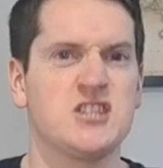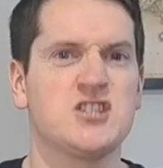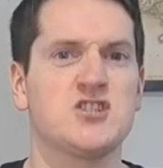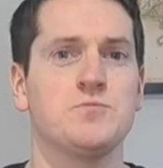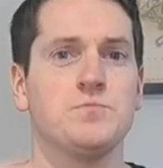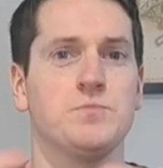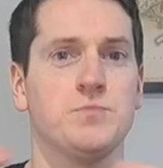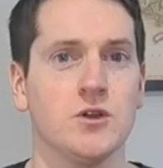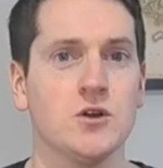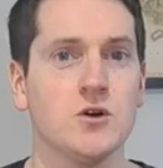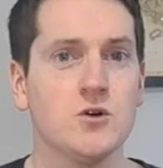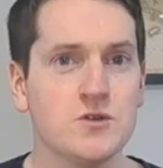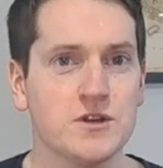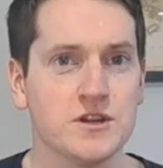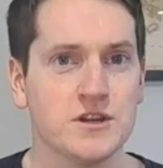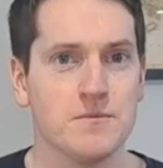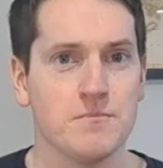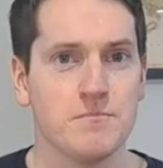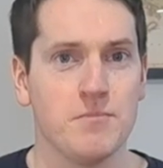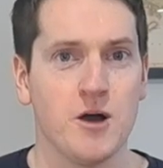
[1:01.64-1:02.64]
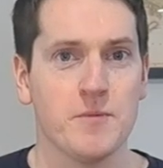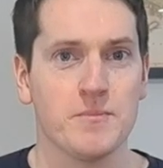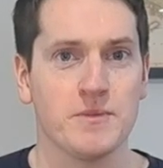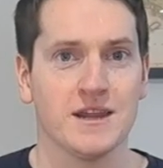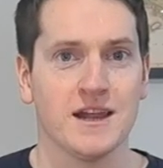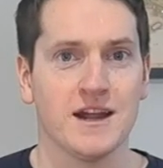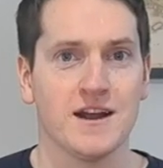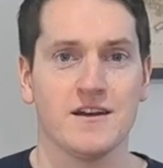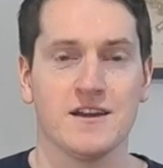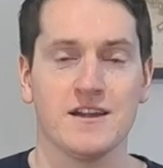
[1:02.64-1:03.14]
exploded in
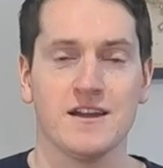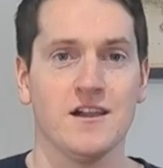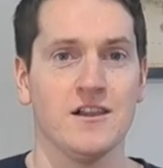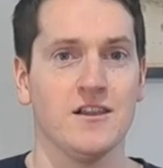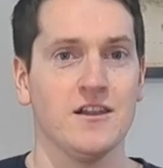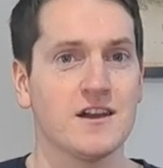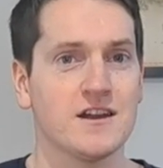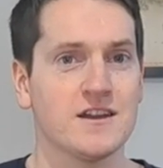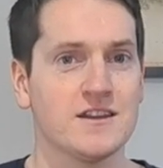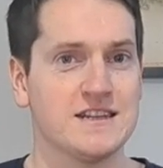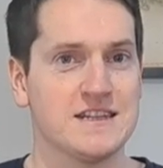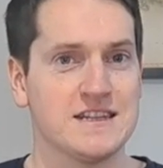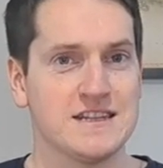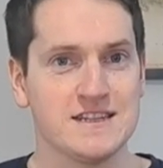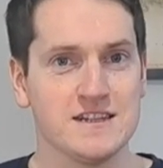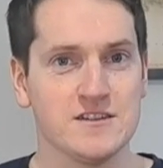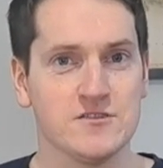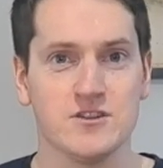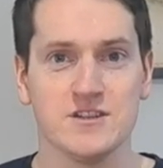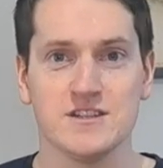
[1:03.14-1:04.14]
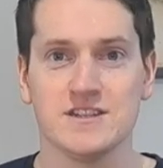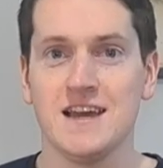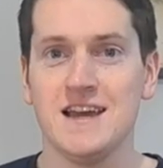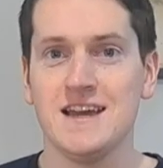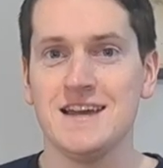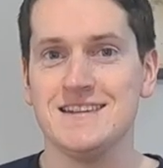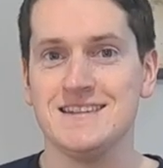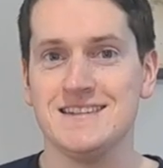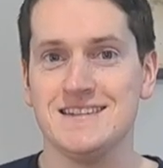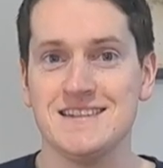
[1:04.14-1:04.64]
popularity, a lot of the distilleries
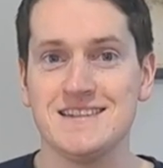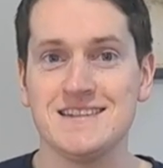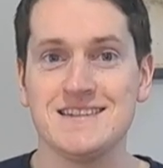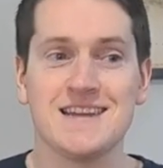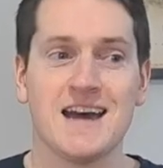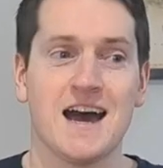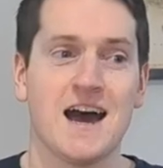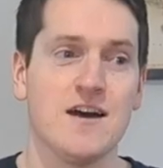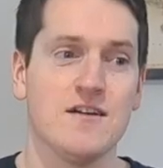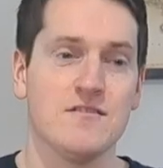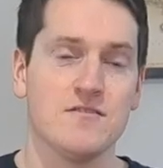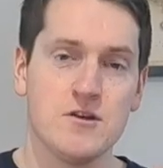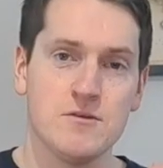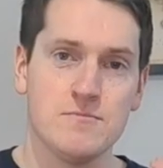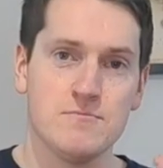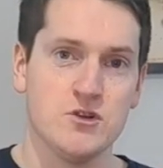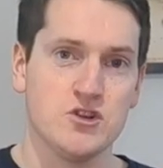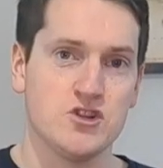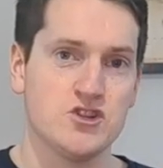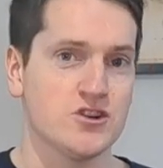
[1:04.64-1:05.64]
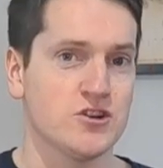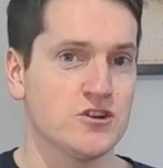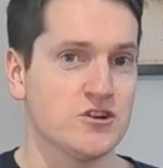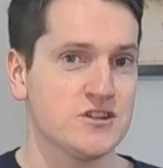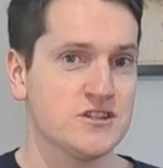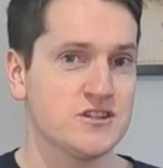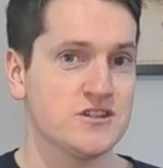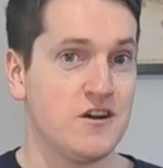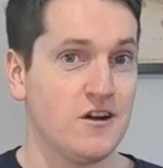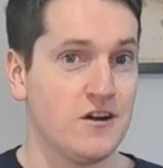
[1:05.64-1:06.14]
didn't have
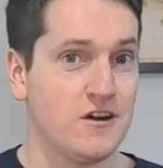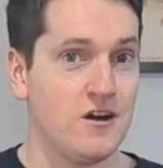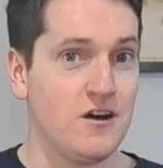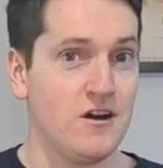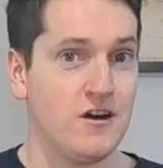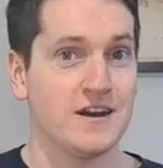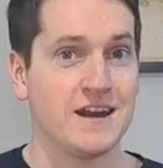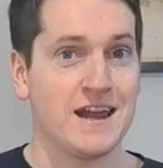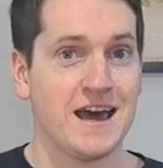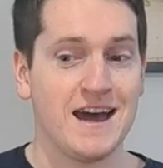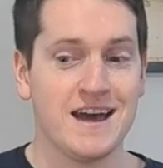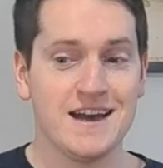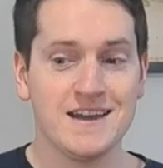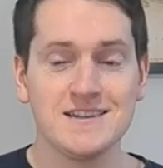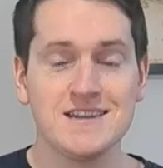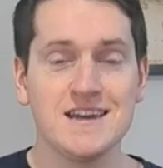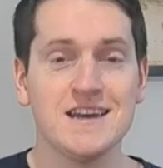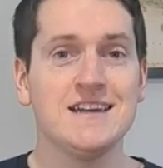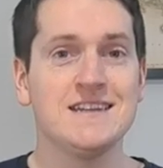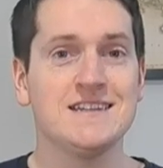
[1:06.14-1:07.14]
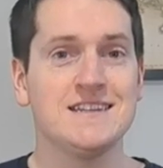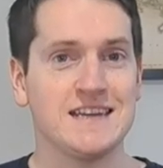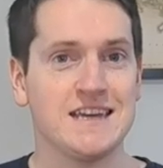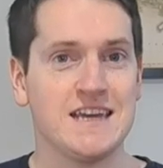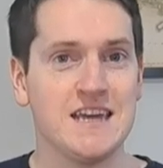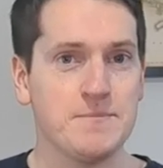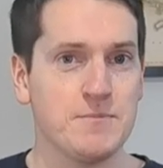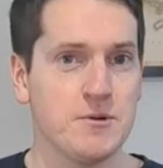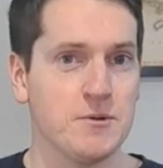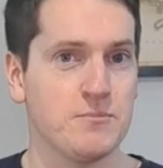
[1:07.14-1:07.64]
mature stock on hand to
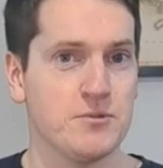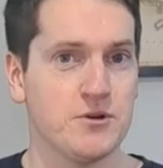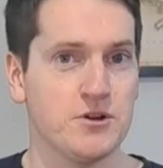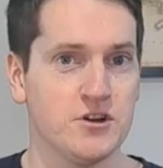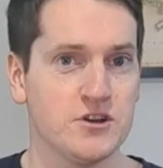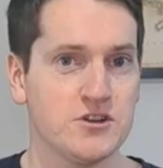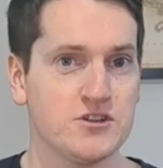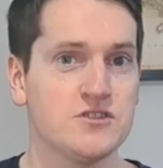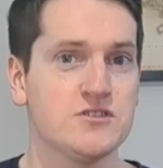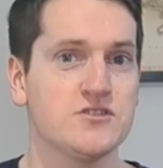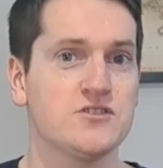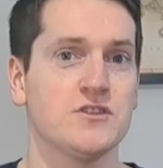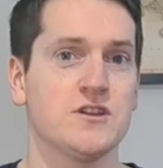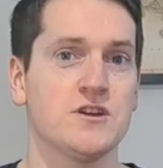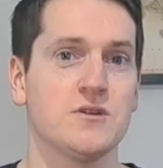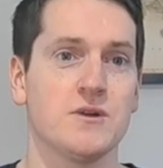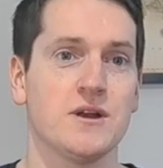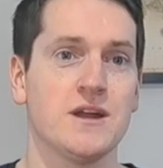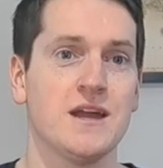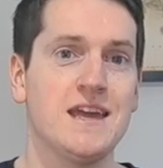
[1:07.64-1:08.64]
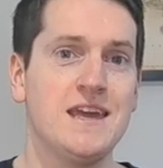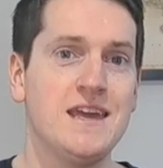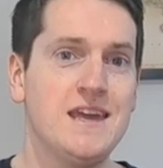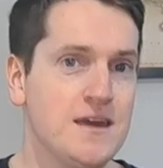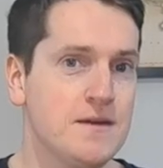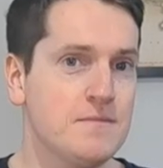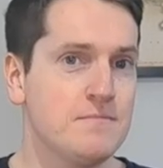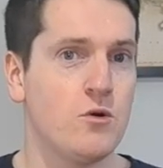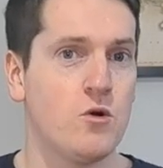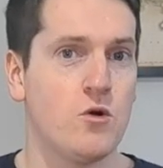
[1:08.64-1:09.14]
keep up production, so they were
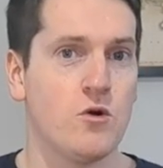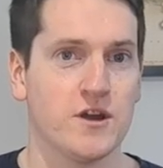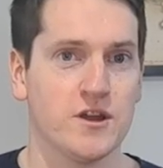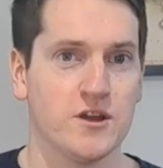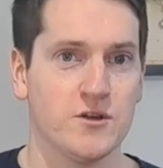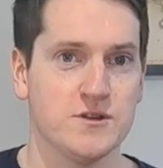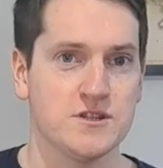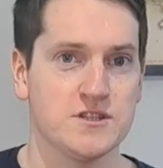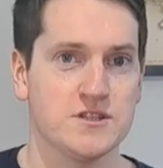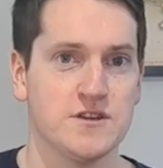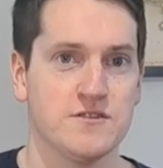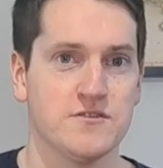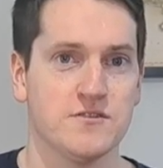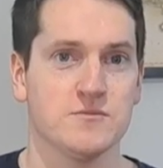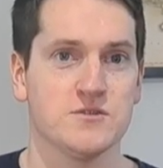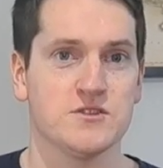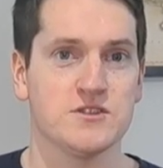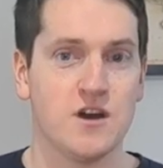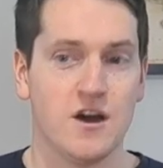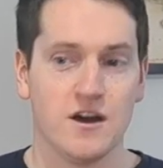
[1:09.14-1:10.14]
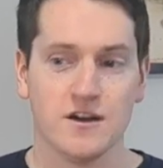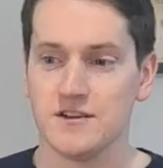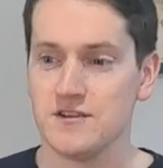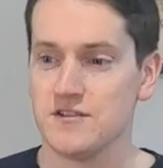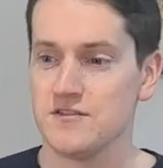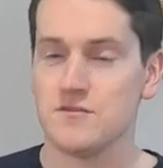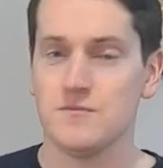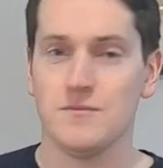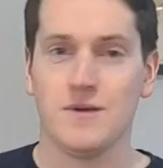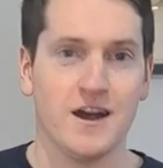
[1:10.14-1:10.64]
importing whiskey from
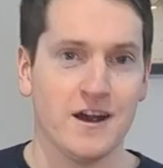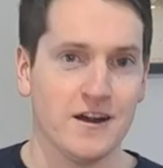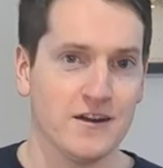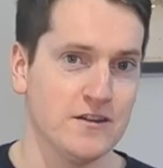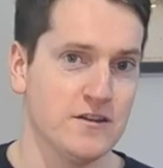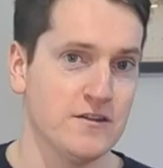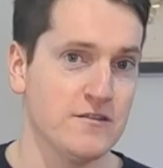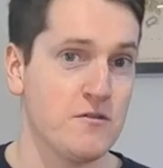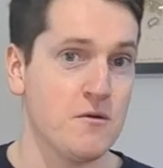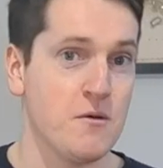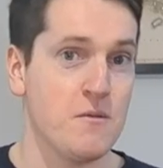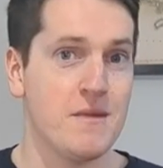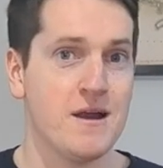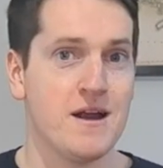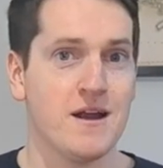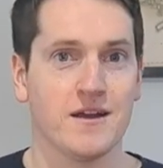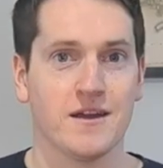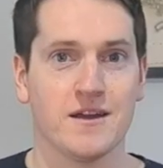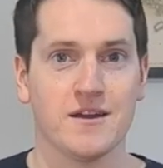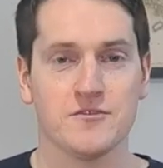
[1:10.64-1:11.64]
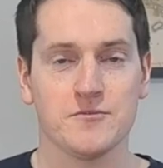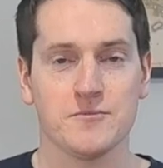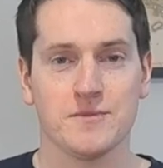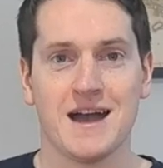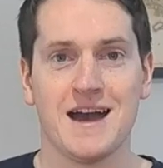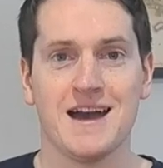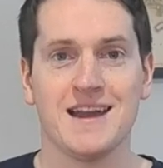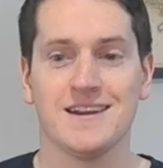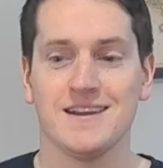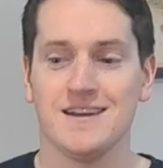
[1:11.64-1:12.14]
Scotland, from Ireland, from America, from
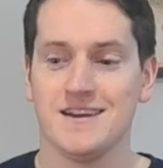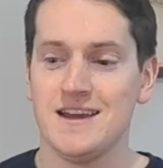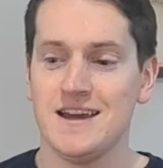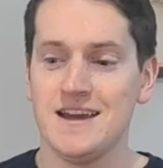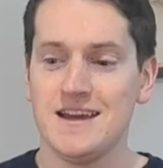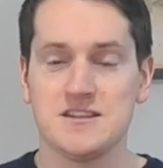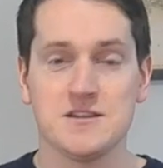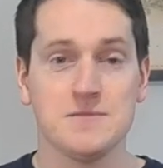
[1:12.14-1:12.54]
Canada,